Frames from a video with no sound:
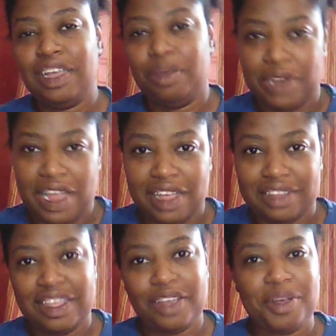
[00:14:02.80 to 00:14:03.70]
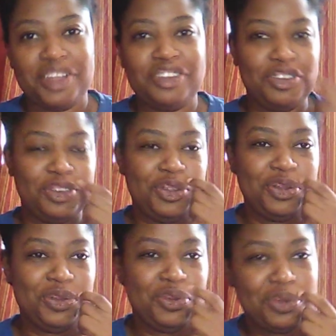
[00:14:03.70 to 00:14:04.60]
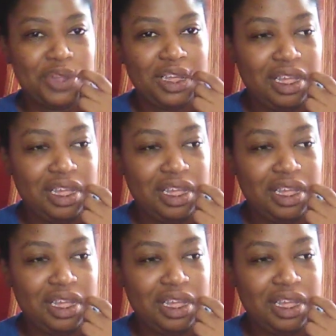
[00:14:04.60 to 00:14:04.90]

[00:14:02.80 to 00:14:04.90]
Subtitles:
I want to ask that question to